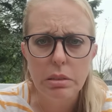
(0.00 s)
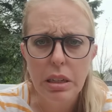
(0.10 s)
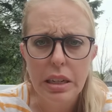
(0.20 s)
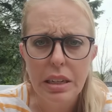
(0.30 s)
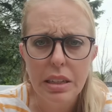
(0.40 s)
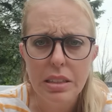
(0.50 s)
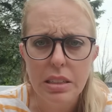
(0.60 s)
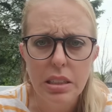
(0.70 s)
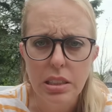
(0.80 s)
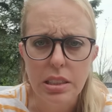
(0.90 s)
okay, that's a
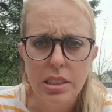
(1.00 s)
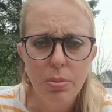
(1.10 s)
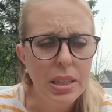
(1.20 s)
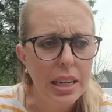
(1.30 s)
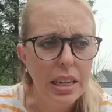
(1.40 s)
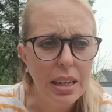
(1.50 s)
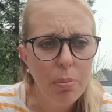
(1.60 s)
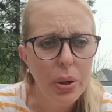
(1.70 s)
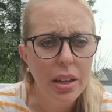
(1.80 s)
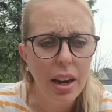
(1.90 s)
little
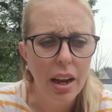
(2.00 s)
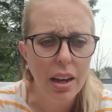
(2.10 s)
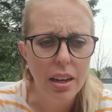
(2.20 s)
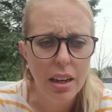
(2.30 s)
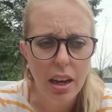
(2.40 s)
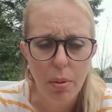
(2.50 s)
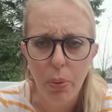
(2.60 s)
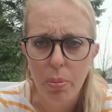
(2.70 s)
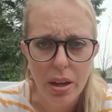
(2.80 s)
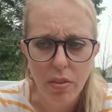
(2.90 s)
intimidating, but I
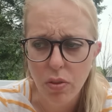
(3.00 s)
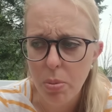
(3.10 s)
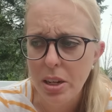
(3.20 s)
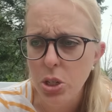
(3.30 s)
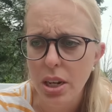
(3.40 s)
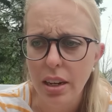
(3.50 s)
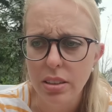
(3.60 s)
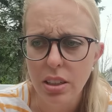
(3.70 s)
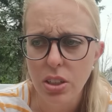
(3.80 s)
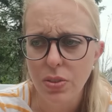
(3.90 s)
put my information
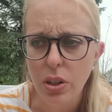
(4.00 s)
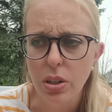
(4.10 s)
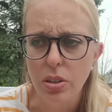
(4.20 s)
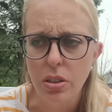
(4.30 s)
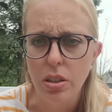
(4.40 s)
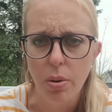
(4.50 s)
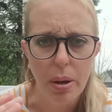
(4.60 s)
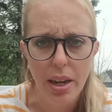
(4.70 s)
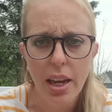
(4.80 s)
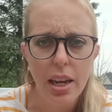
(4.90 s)
out there as far as, you know,
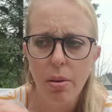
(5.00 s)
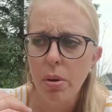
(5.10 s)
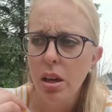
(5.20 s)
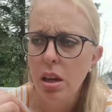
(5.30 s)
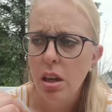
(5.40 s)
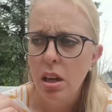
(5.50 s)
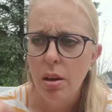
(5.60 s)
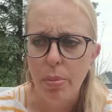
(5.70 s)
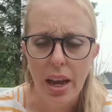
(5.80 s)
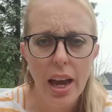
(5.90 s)
my name,
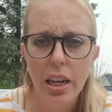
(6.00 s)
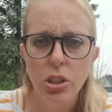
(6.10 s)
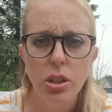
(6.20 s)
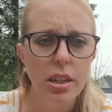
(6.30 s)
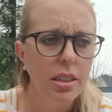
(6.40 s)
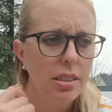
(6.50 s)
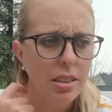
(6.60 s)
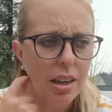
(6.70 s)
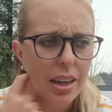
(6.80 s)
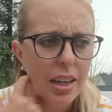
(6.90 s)
my
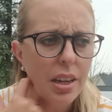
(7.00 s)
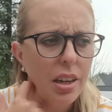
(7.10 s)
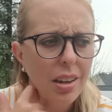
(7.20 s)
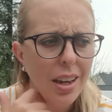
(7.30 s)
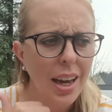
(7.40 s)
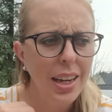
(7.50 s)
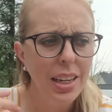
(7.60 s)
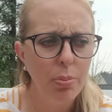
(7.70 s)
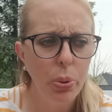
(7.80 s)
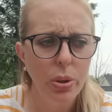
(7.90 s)
address. I kind
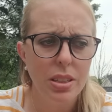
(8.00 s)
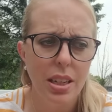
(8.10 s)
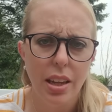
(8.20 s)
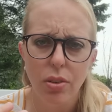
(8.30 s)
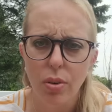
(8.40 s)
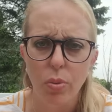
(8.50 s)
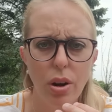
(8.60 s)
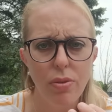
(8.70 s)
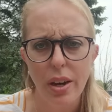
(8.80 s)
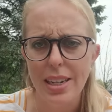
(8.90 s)
of put together a
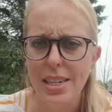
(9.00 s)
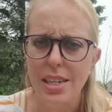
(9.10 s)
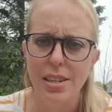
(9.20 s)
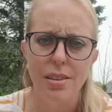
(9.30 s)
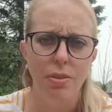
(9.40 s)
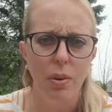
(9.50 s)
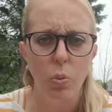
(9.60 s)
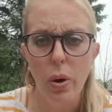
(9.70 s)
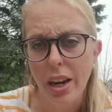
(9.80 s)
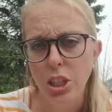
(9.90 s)
rough idea of
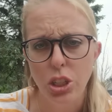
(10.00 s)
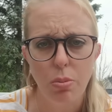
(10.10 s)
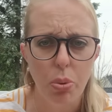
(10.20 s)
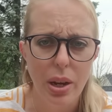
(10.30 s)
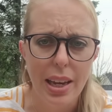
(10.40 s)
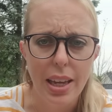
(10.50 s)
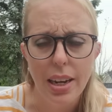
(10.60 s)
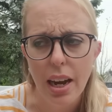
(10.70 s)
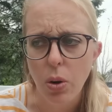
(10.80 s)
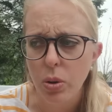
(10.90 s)
what I should bring in
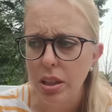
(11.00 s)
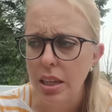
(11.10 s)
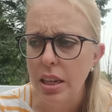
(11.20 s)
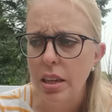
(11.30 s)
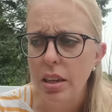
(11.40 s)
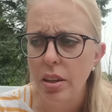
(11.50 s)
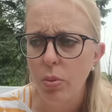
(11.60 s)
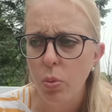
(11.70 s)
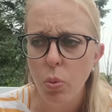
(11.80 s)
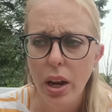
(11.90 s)
an hourly
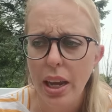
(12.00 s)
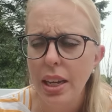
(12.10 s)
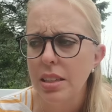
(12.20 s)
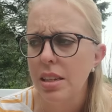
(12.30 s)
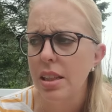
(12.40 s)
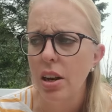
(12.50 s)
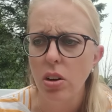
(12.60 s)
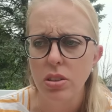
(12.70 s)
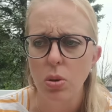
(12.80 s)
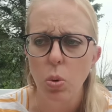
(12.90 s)
rate, and then
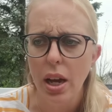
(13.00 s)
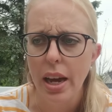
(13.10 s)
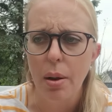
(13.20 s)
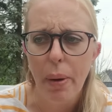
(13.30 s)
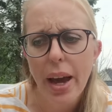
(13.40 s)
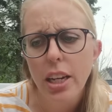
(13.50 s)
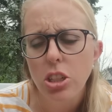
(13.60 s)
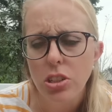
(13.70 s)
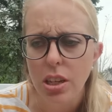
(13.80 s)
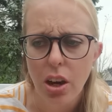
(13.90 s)
also what kind of
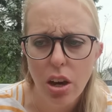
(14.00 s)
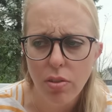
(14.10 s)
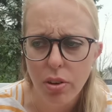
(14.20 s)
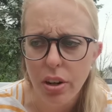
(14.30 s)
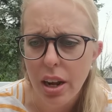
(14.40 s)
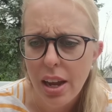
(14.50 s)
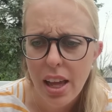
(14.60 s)
packages I offered.